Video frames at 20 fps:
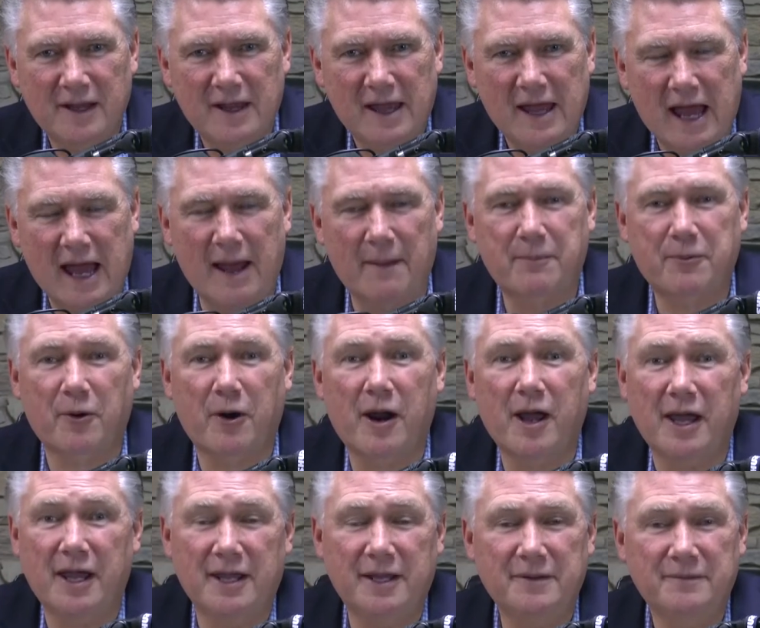I
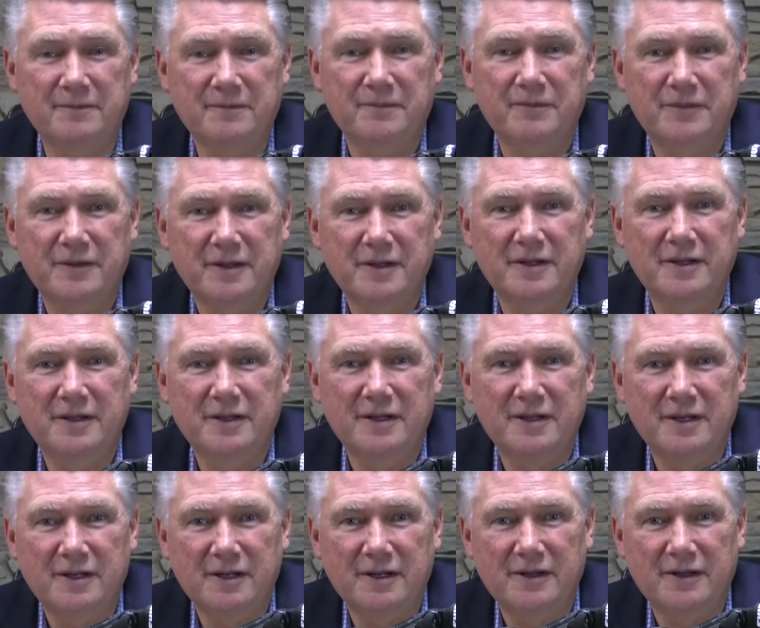pray
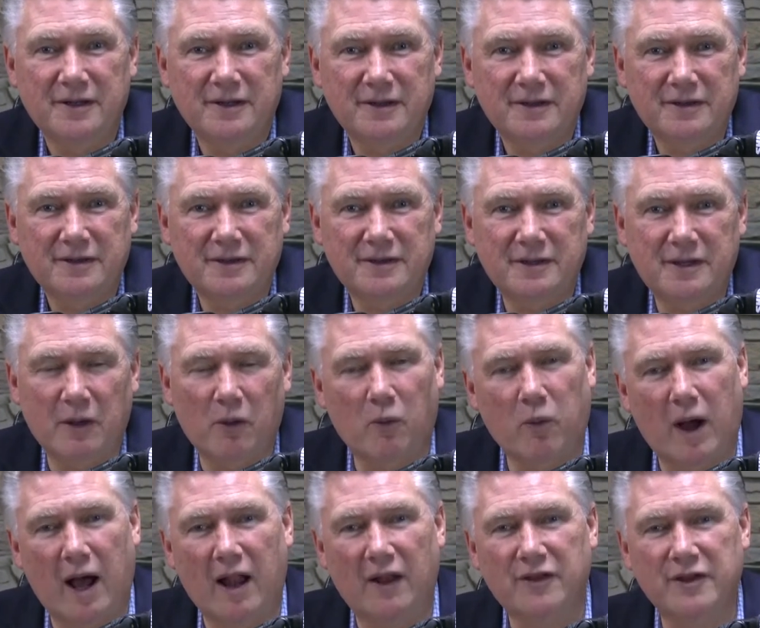that
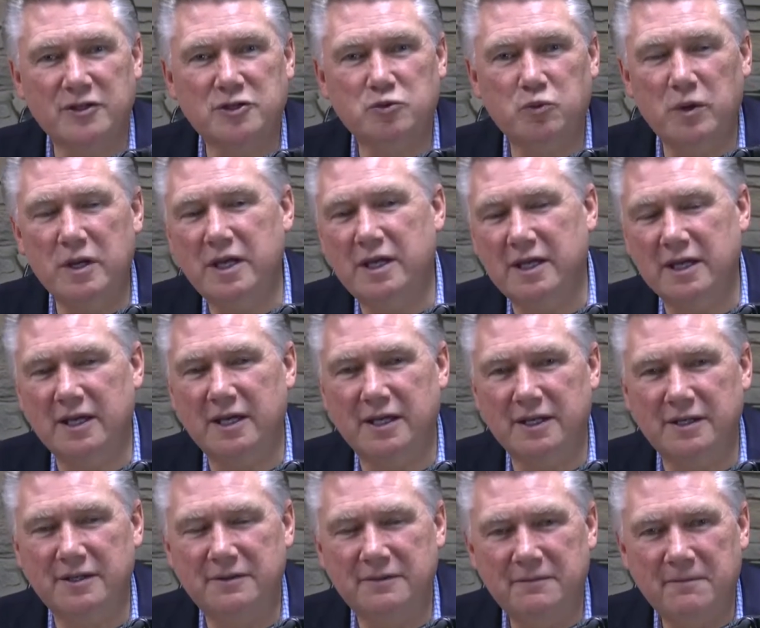while this
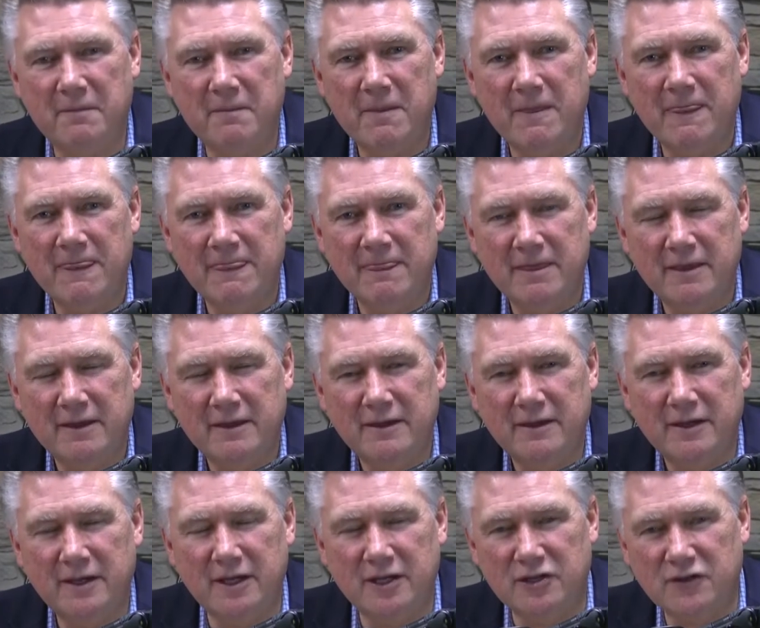weekend
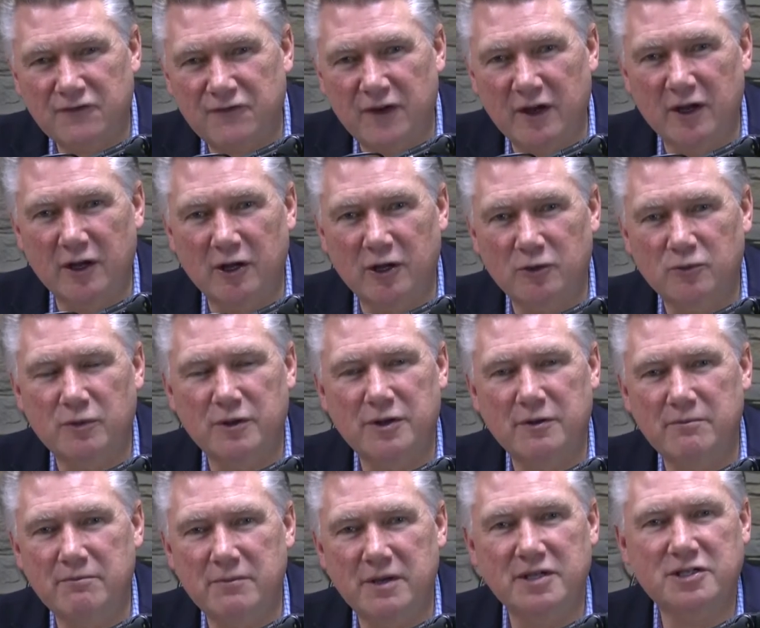is filled with a
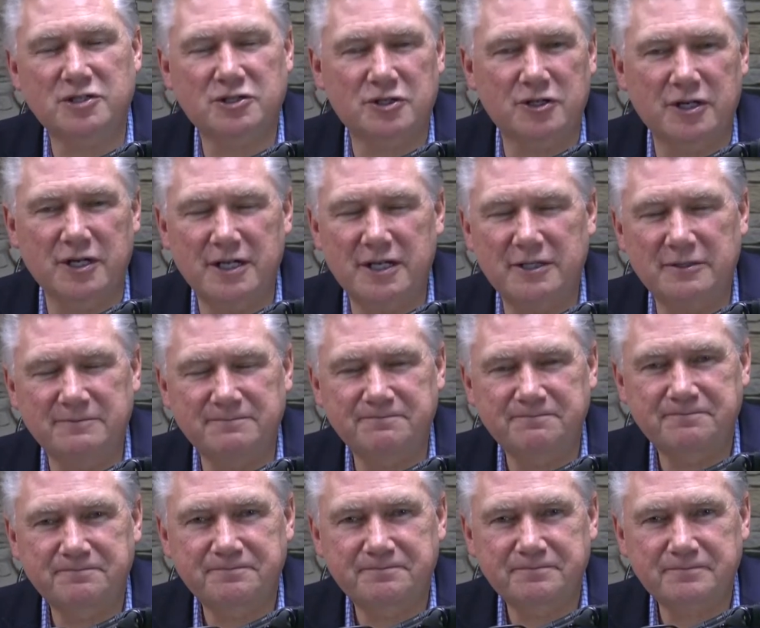mystery
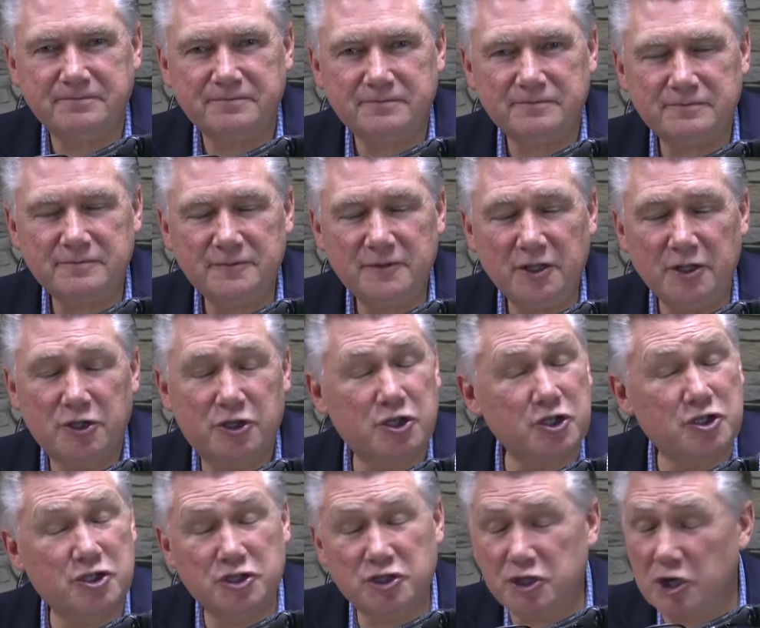to
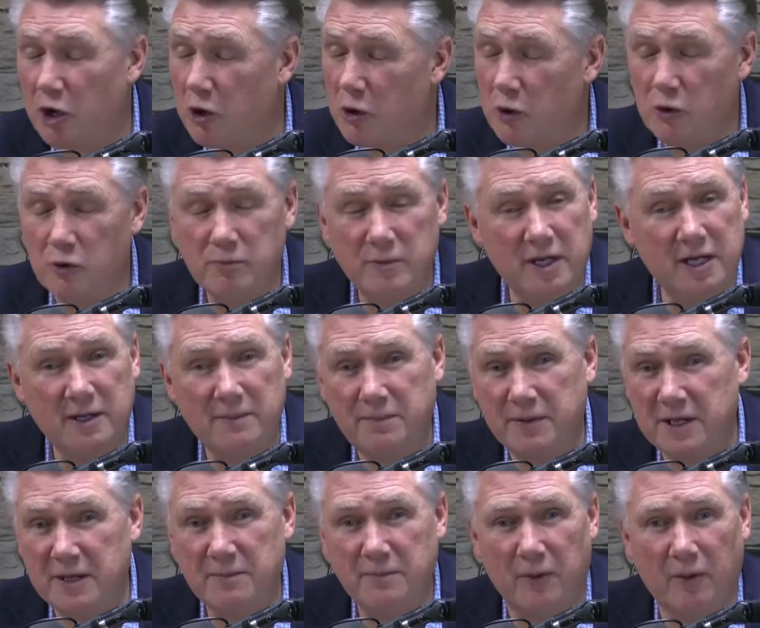so many
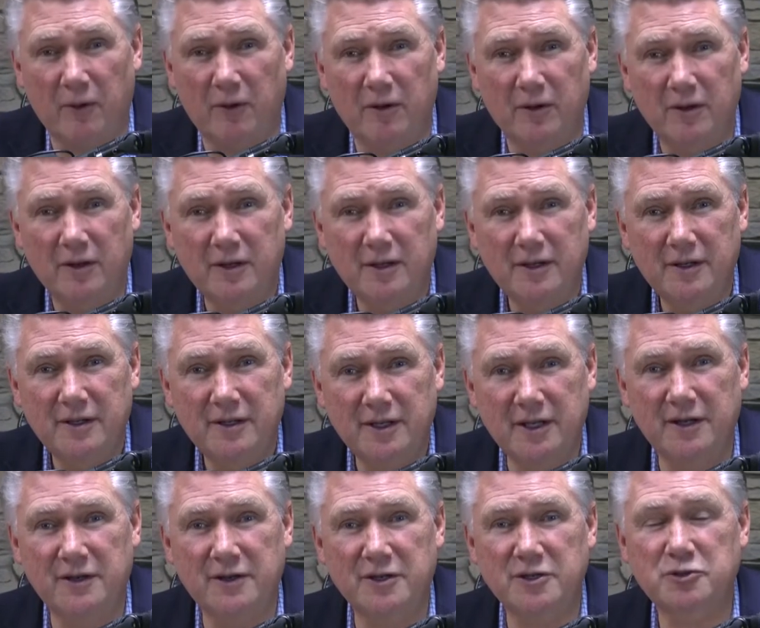people
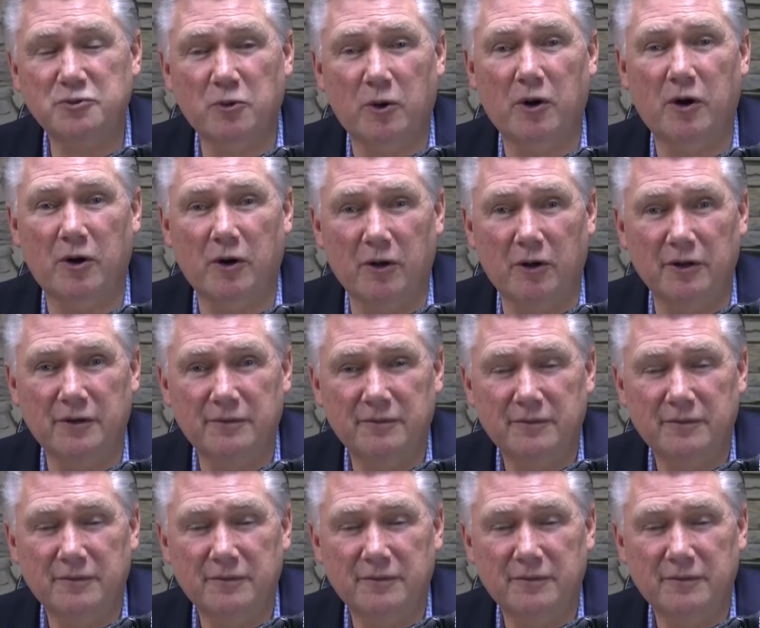in this world